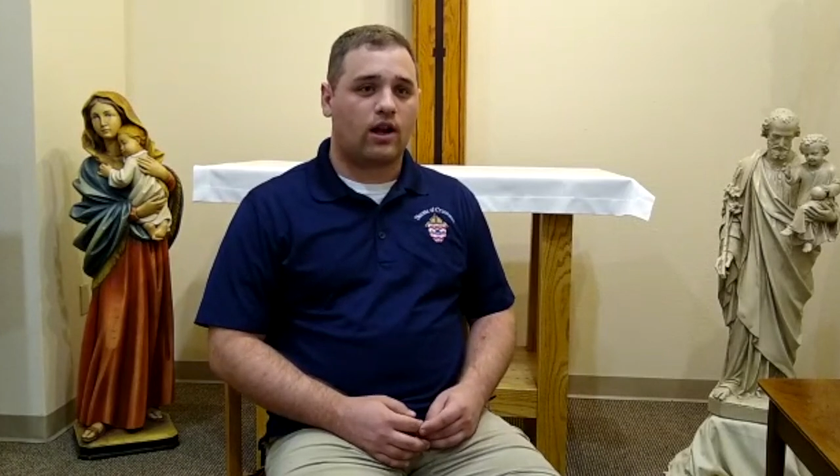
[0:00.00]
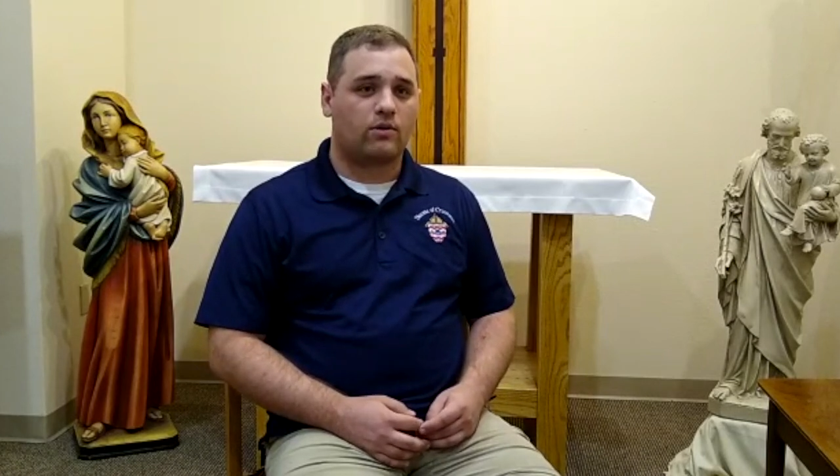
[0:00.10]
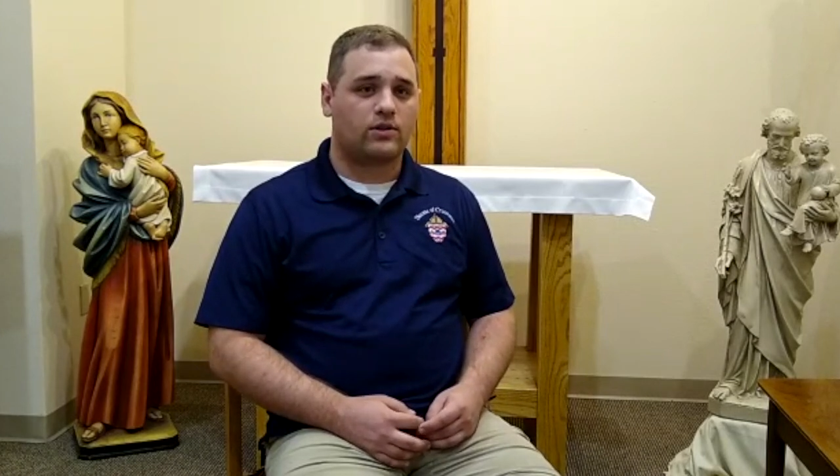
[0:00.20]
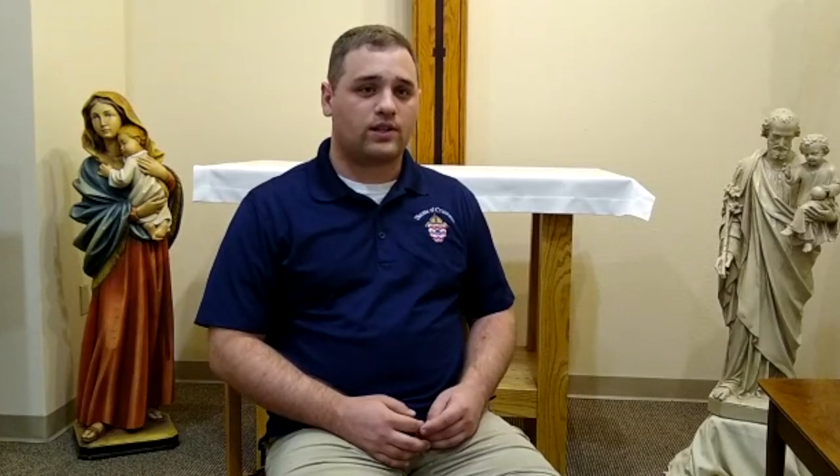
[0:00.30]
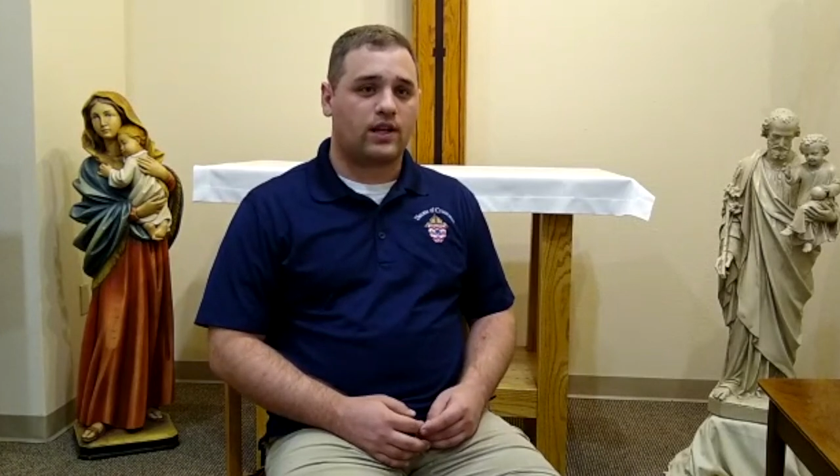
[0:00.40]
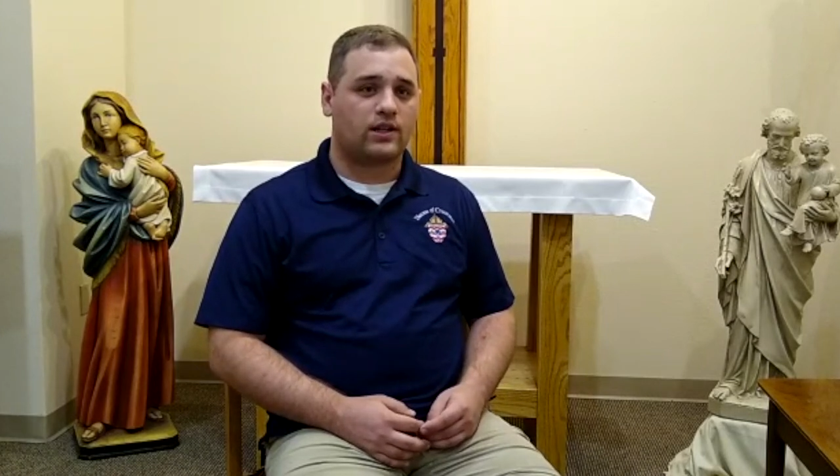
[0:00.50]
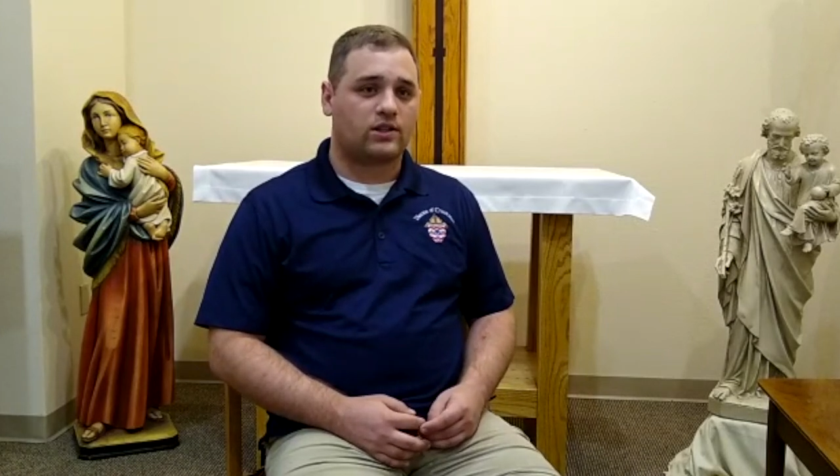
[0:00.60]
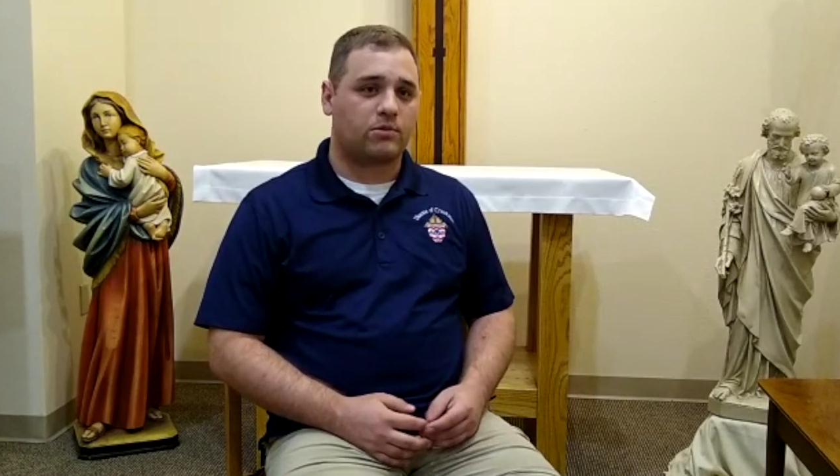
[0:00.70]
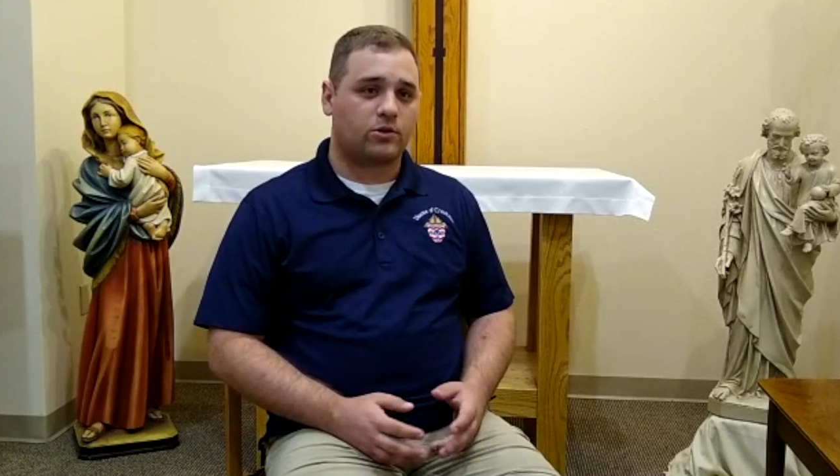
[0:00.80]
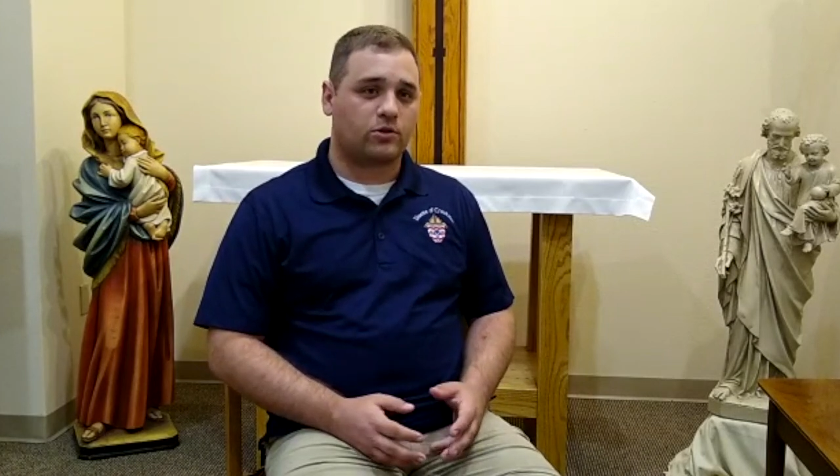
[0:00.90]
I was attending
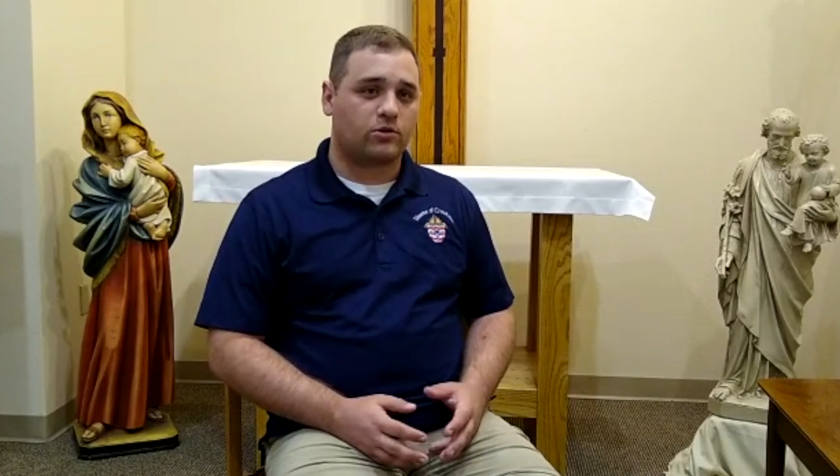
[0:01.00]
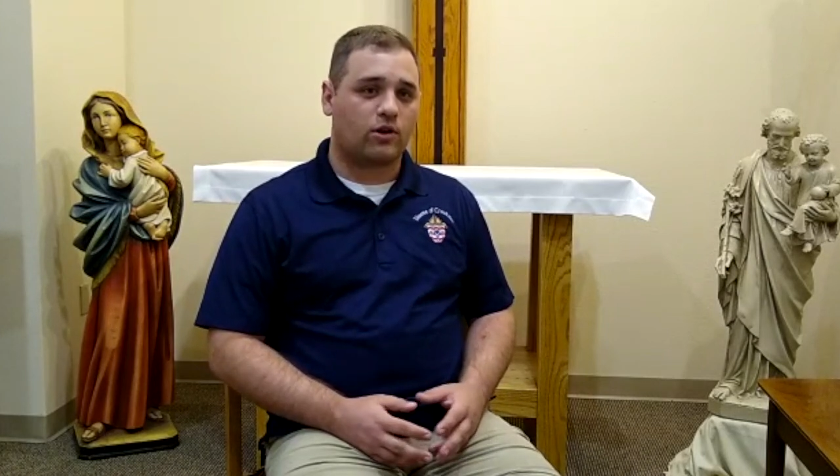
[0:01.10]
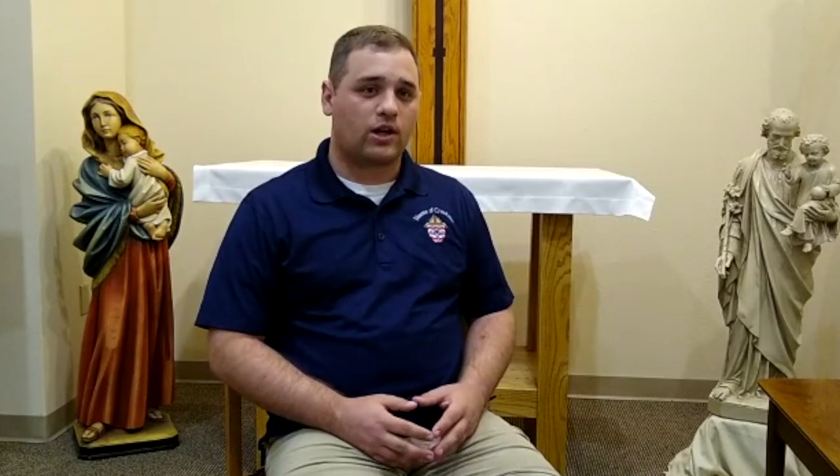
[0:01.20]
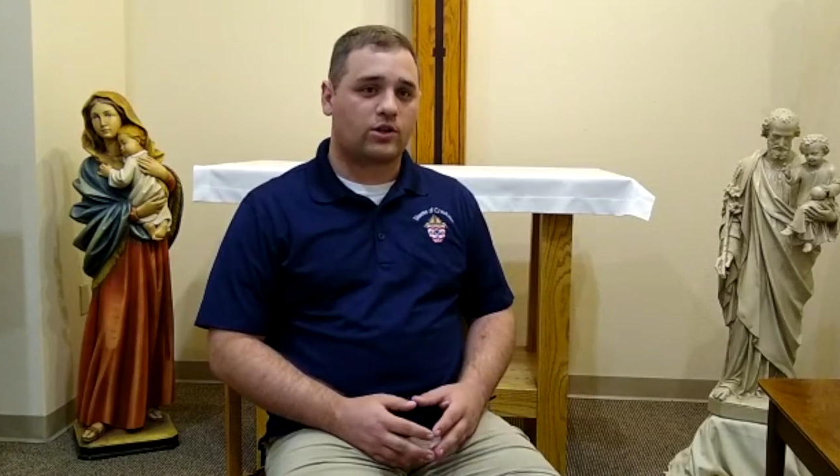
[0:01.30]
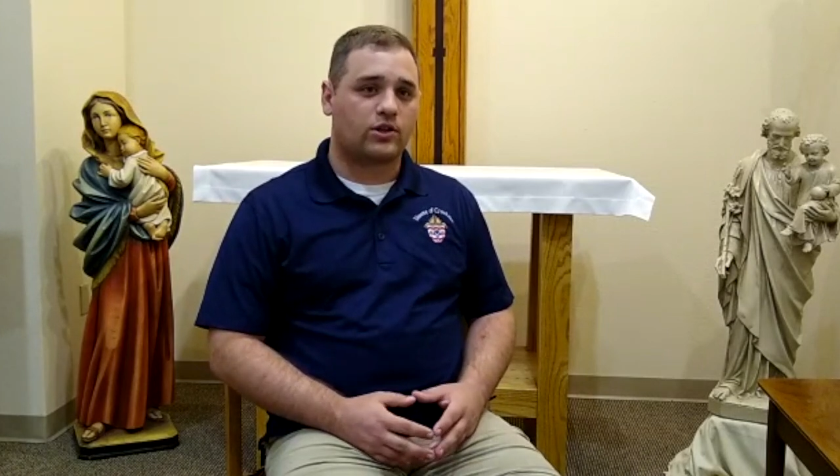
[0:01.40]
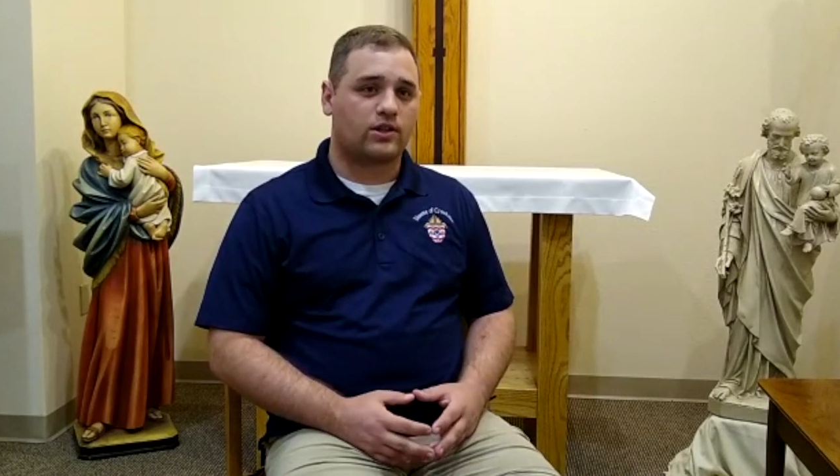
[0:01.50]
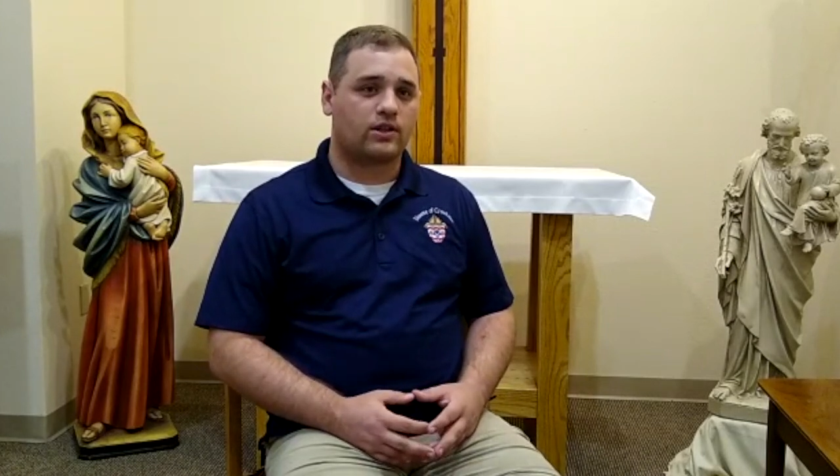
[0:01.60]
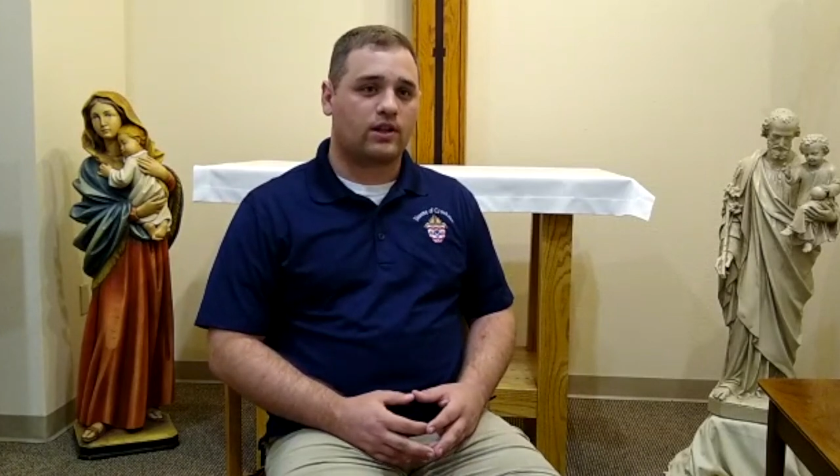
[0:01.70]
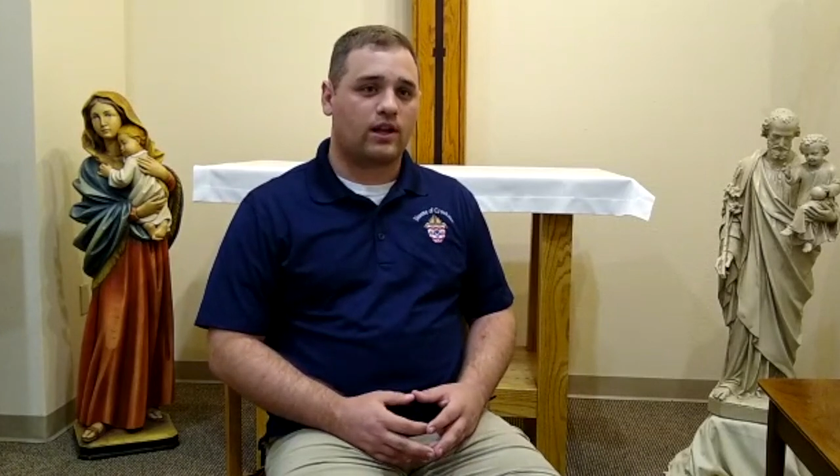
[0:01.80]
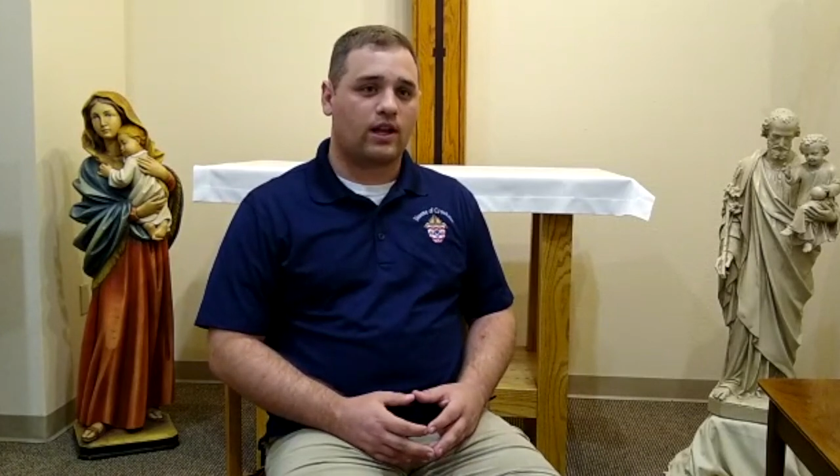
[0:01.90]
spiritual direction